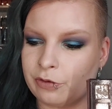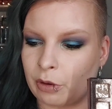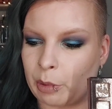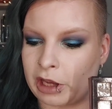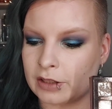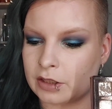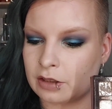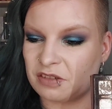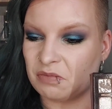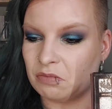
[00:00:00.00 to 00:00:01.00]
for the
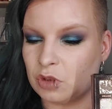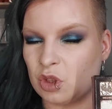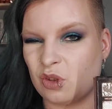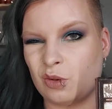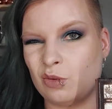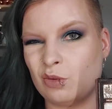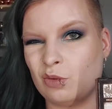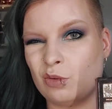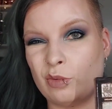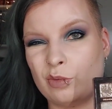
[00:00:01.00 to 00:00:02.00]
past
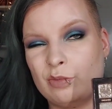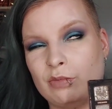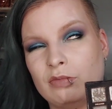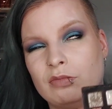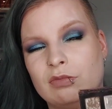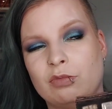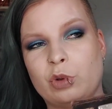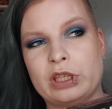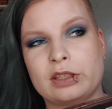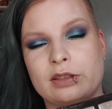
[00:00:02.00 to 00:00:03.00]
2
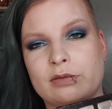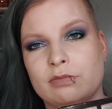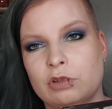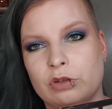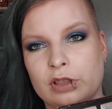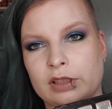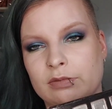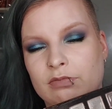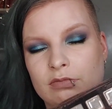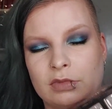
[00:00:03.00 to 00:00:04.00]
weeks, or like,
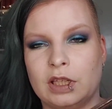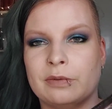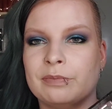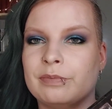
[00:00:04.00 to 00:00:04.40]
yeah,